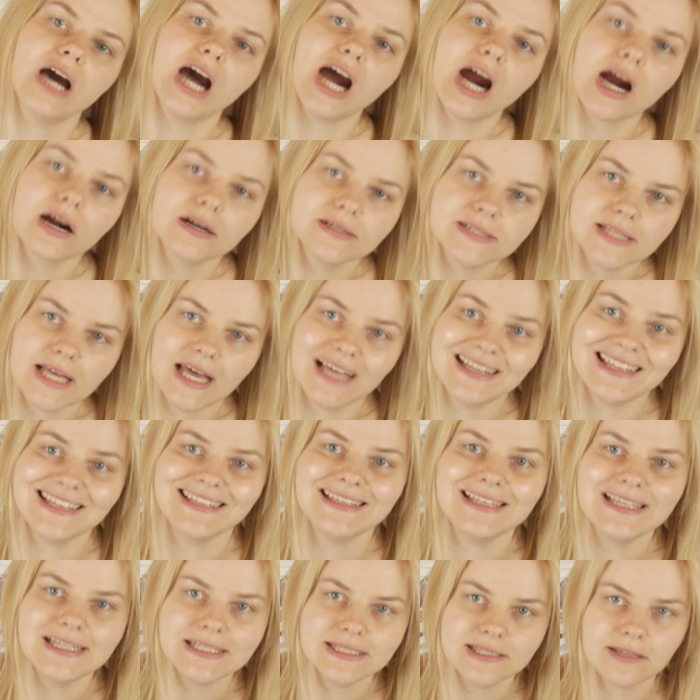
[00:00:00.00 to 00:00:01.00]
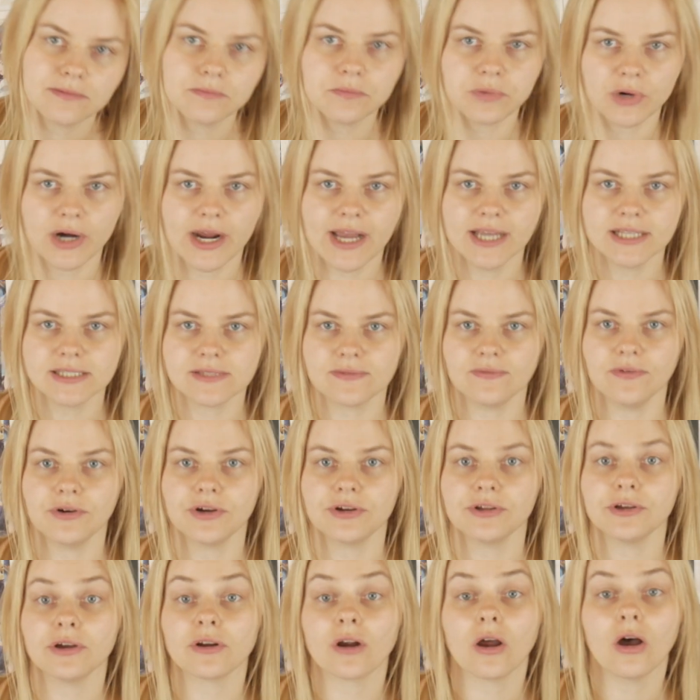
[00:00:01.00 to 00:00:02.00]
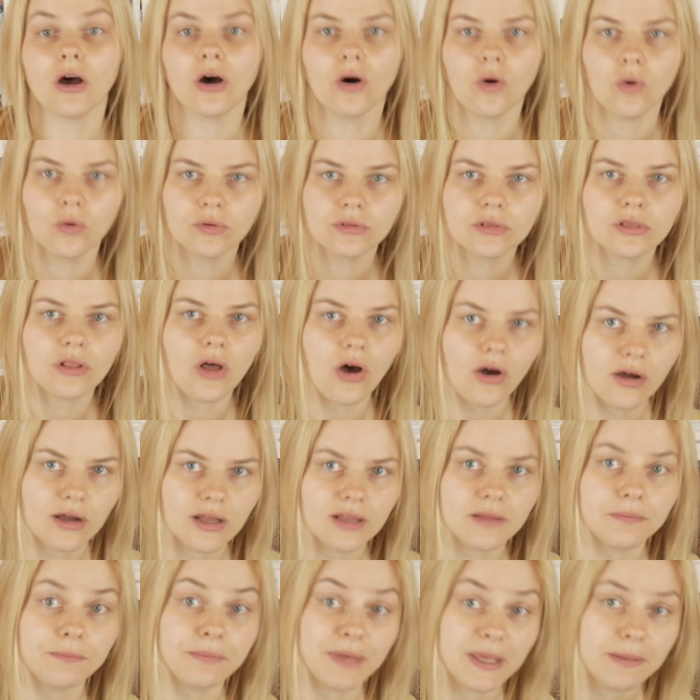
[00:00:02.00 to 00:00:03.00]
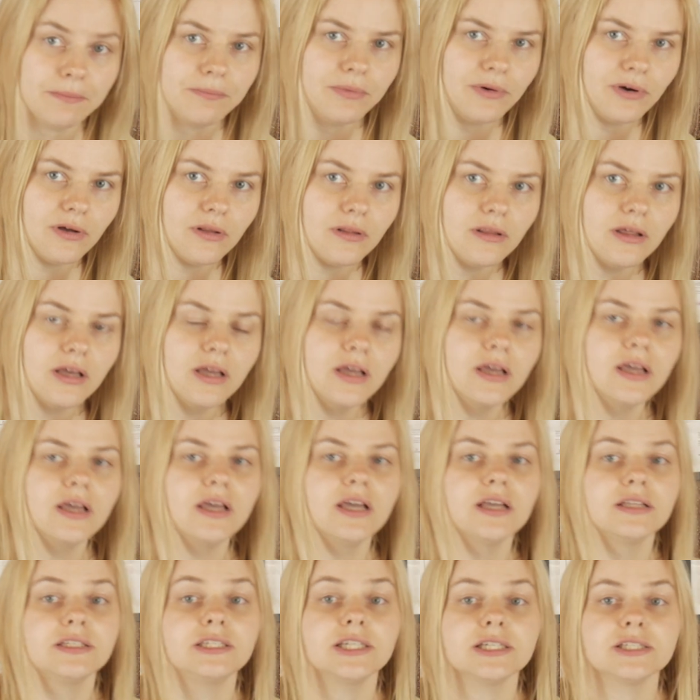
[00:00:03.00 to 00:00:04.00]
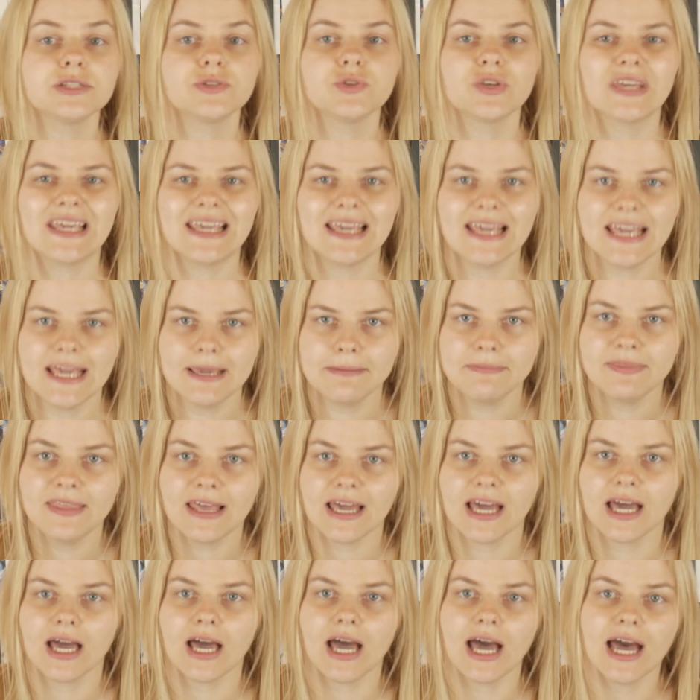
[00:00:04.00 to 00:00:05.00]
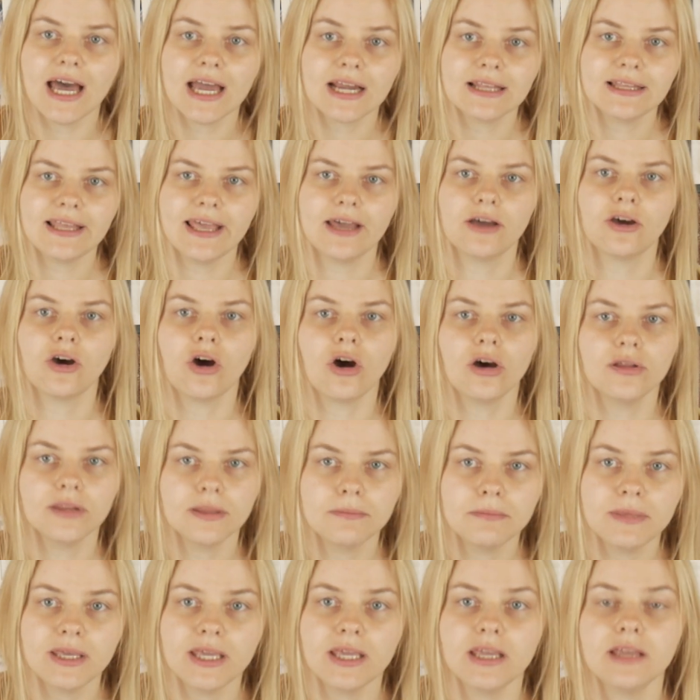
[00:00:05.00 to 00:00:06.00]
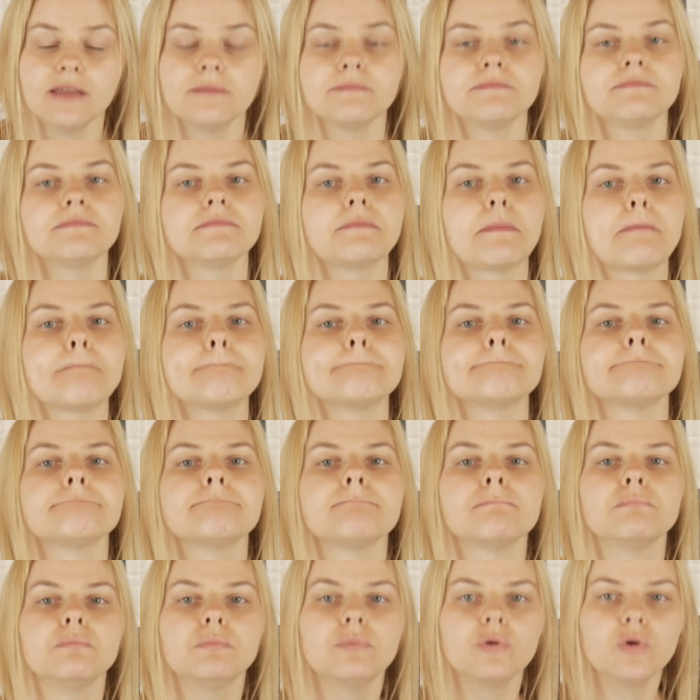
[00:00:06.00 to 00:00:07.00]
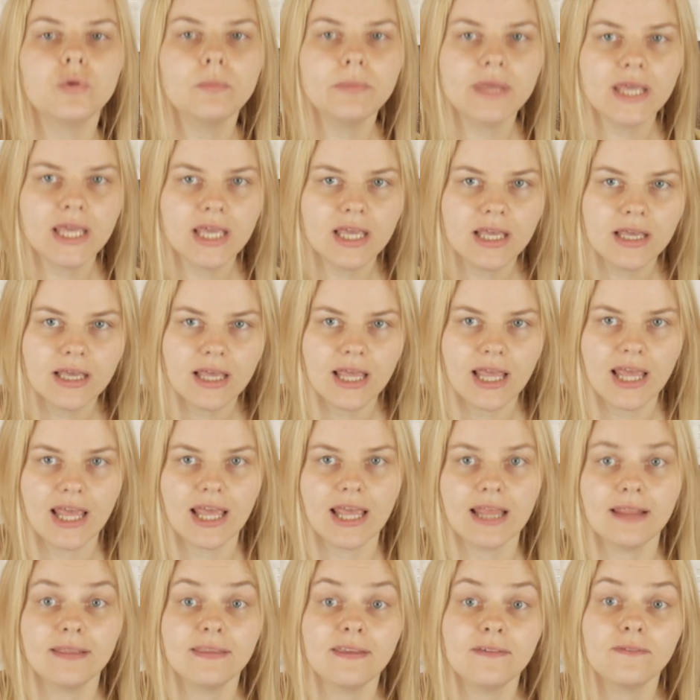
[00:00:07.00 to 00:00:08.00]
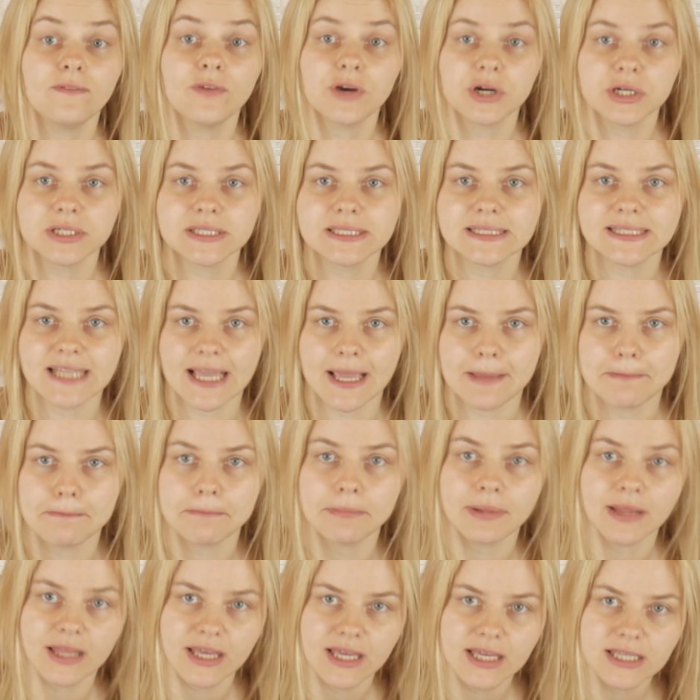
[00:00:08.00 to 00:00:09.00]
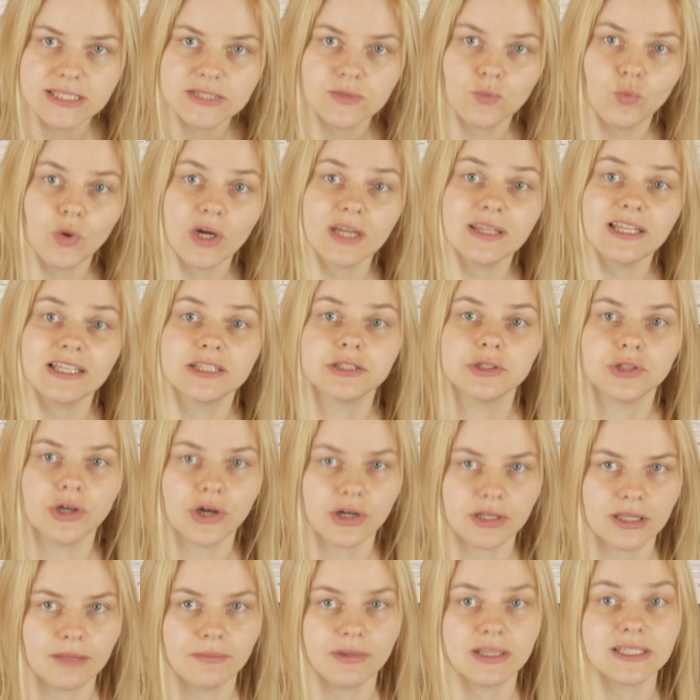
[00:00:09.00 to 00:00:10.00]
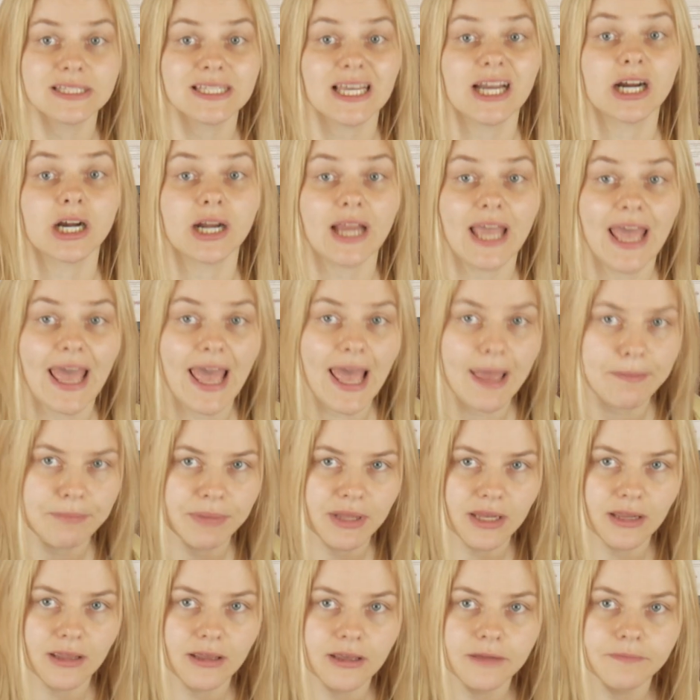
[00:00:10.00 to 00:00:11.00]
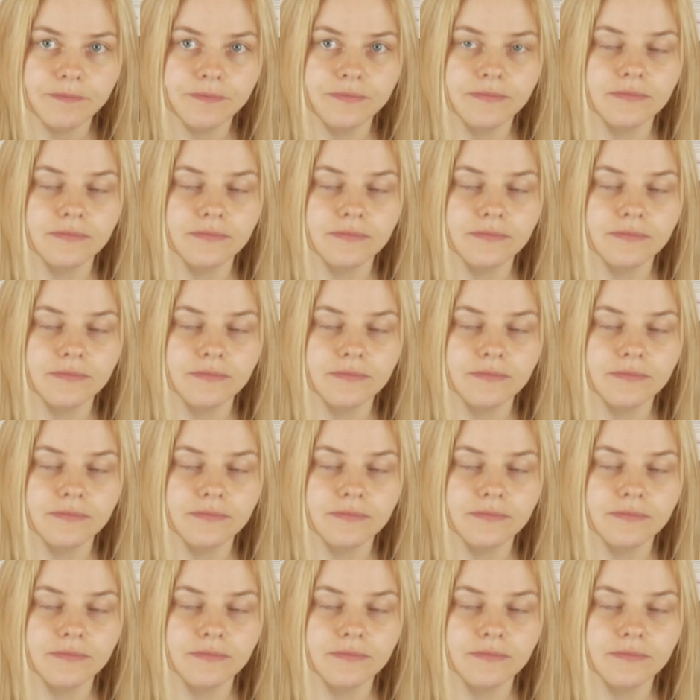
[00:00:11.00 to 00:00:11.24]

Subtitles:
cards at a decent price for your own local people, just to keep the card economy booming in the very same place where the tournaments are happening.